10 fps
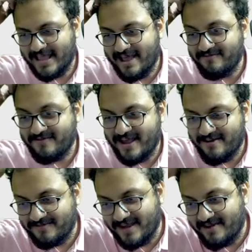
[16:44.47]
f
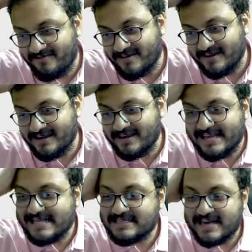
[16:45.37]
f f
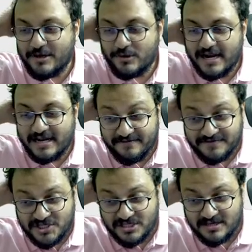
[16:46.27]
yes try to write
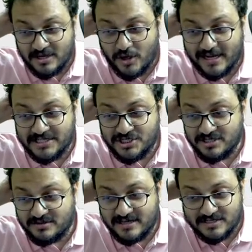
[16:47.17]
fg3 or
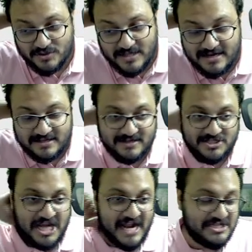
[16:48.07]
hg3 so that the
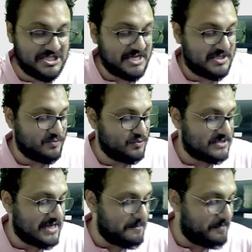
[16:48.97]
chat chess moves
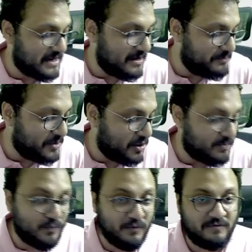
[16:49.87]
can pick up your
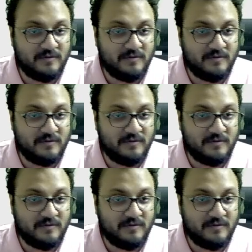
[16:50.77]
move